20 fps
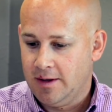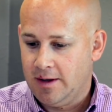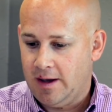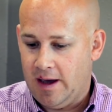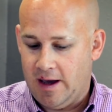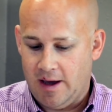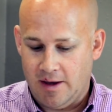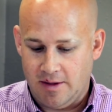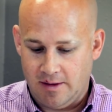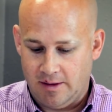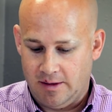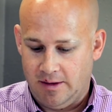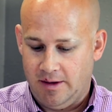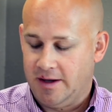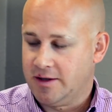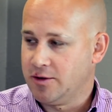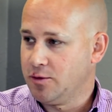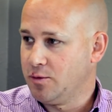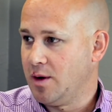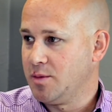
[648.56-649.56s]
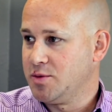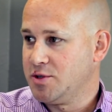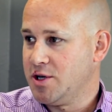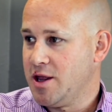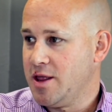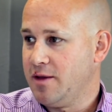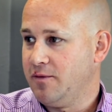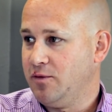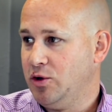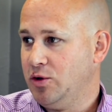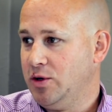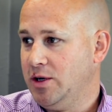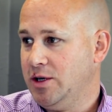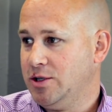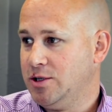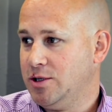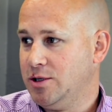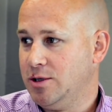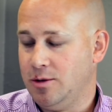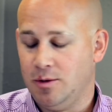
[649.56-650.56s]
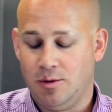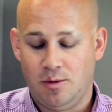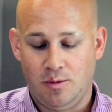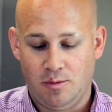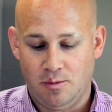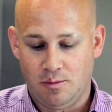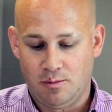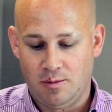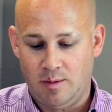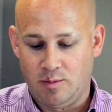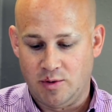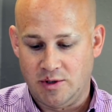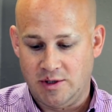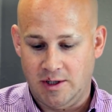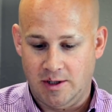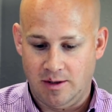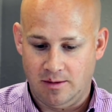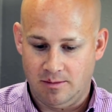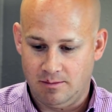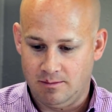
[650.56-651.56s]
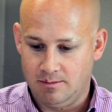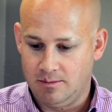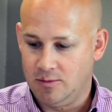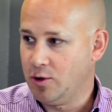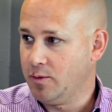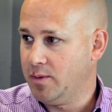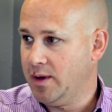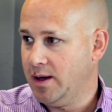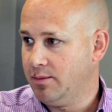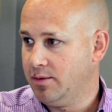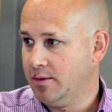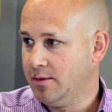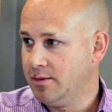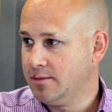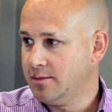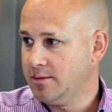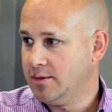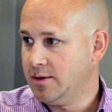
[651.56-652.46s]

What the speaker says: as an elected representative, you need to represent your people.